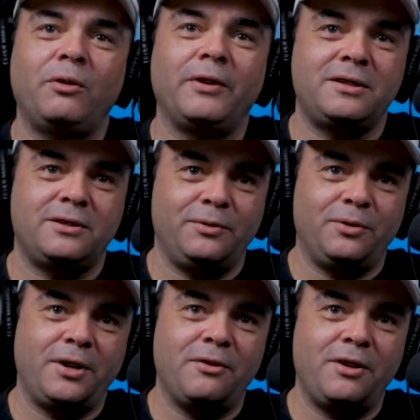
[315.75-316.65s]
festival
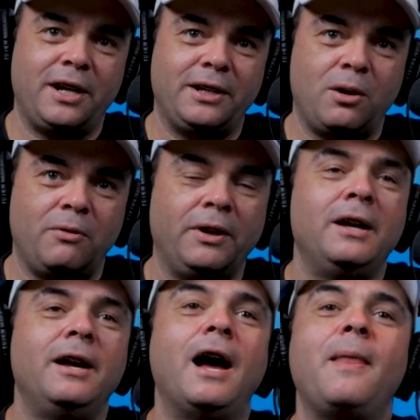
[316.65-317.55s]
there that I know of,
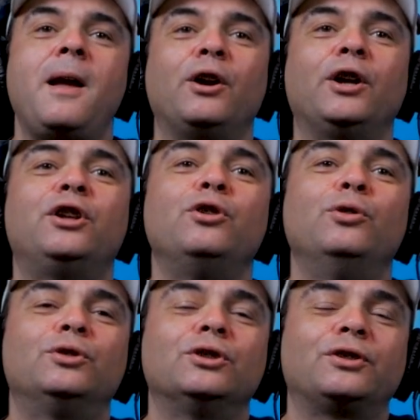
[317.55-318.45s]
and they are huge.